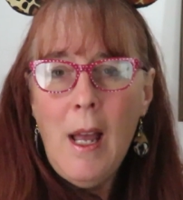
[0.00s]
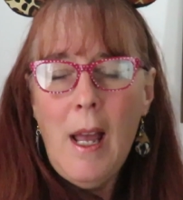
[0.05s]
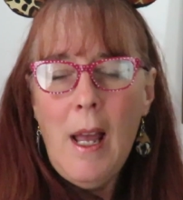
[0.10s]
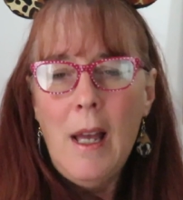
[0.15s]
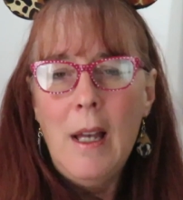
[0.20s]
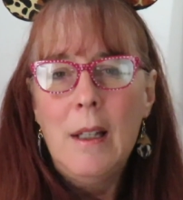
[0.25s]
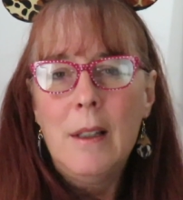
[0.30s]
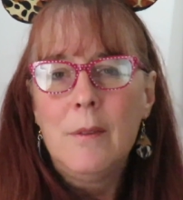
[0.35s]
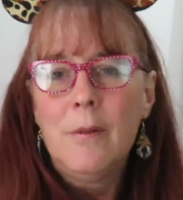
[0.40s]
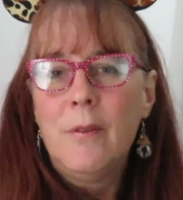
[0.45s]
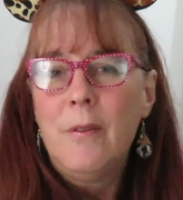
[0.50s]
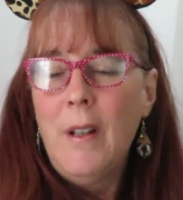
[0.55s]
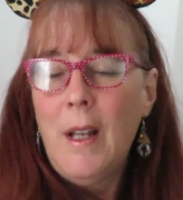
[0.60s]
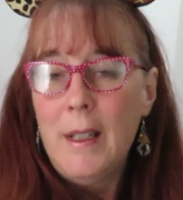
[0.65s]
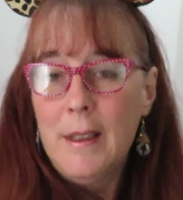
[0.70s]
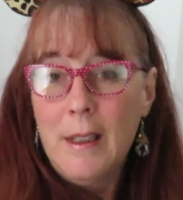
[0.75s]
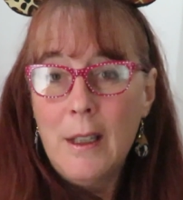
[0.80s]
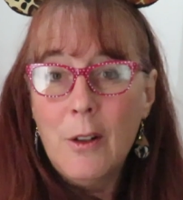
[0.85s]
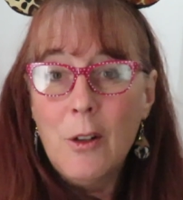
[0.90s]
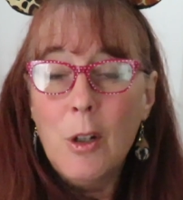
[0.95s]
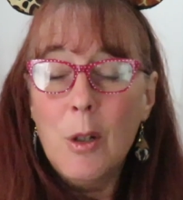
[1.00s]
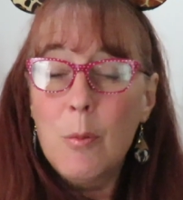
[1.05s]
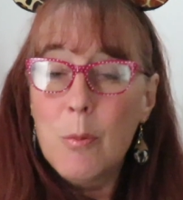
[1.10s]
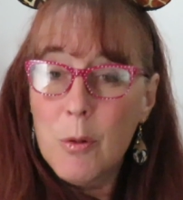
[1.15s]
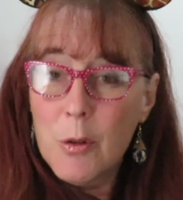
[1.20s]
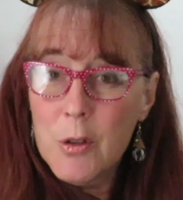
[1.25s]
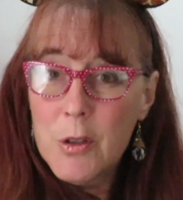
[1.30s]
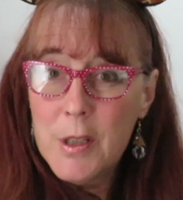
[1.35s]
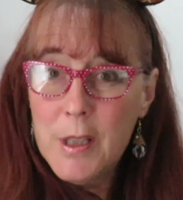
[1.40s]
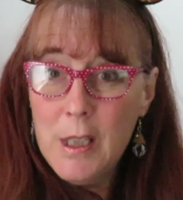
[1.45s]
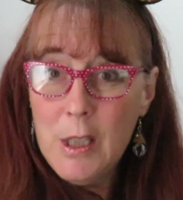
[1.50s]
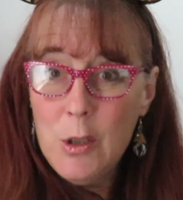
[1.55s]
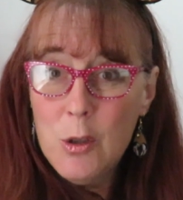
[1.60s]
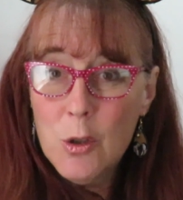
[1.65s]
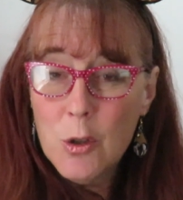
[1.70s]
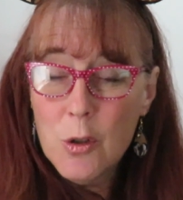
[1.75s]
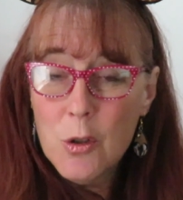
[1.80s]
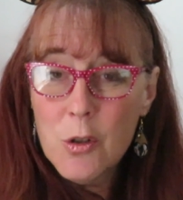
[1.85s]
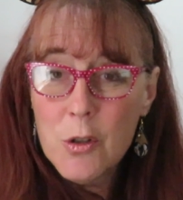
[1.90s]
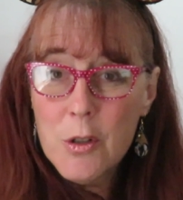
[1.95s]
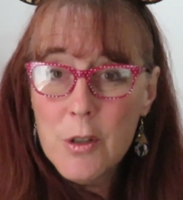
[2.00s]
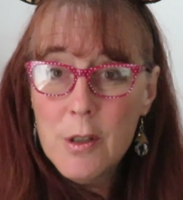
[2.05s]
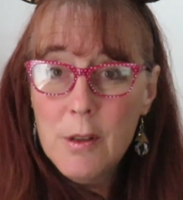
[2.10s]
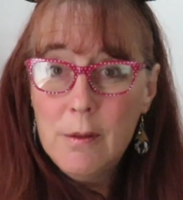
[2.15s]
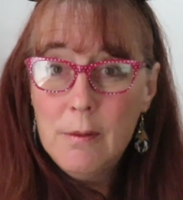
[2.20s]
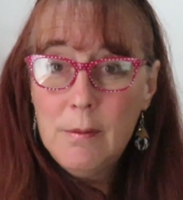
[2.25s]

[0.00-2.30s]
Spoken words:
and veterinary procedures.